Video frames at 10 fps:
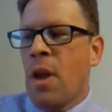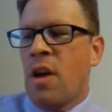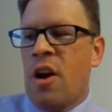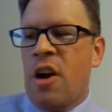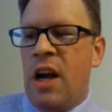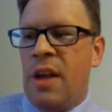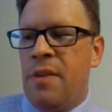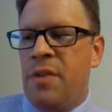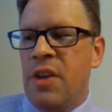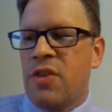All right,
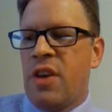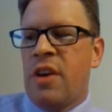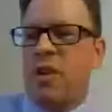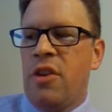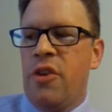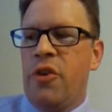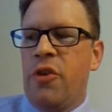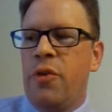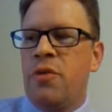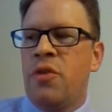this
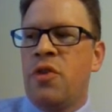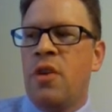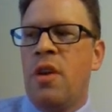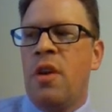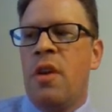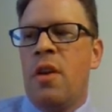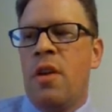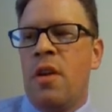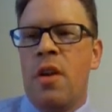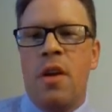concludes
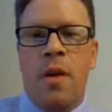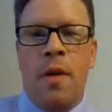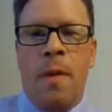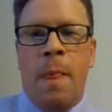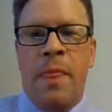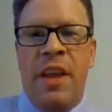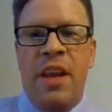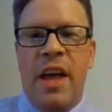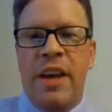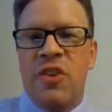
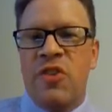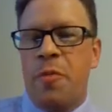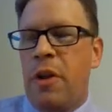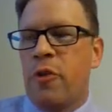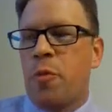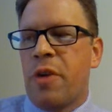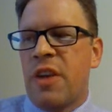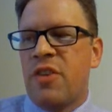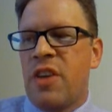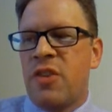elections in the political
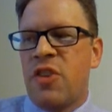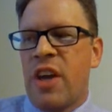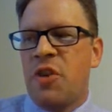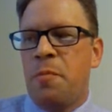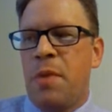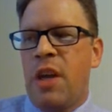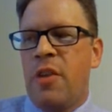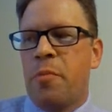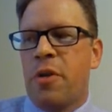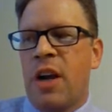process. Section B, the
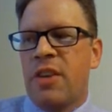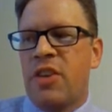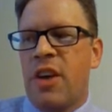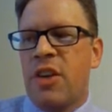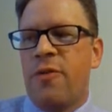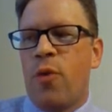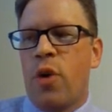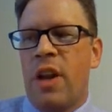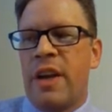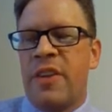process for
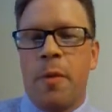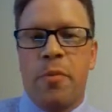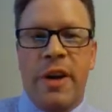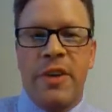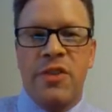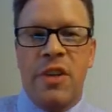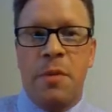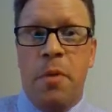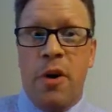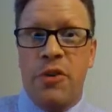electing a
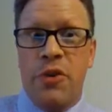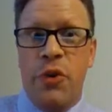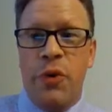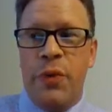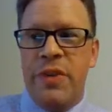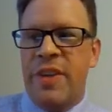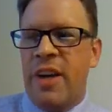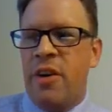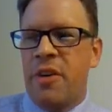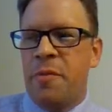president. Part 2 is
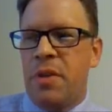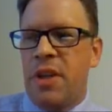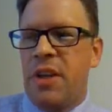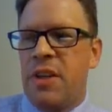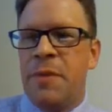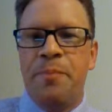now completed.